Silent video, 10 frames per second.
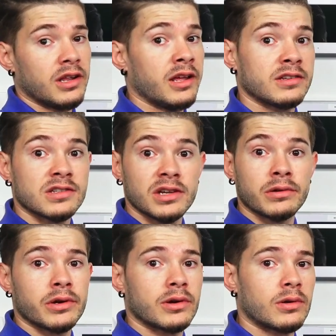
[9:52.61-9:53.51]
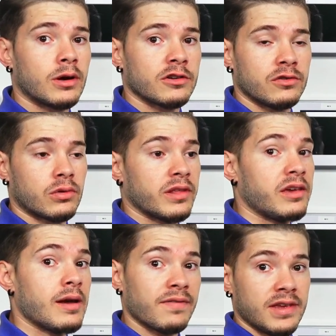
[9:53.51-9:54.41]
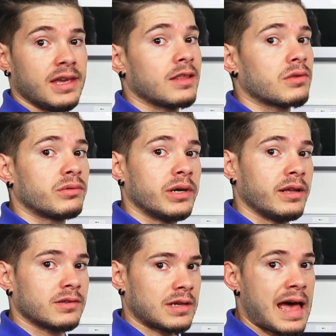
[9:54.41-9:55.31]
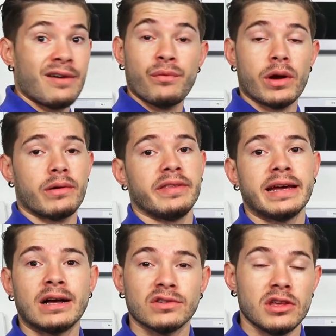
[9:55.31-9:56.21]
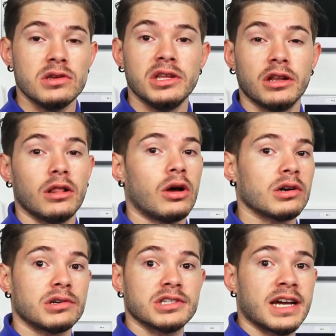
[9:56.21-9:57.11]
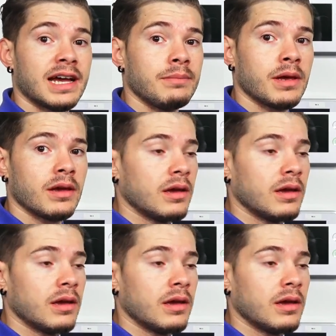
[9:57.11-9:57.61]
exterior garage door that you have to get through and it's halfway around the house and you need a longer time,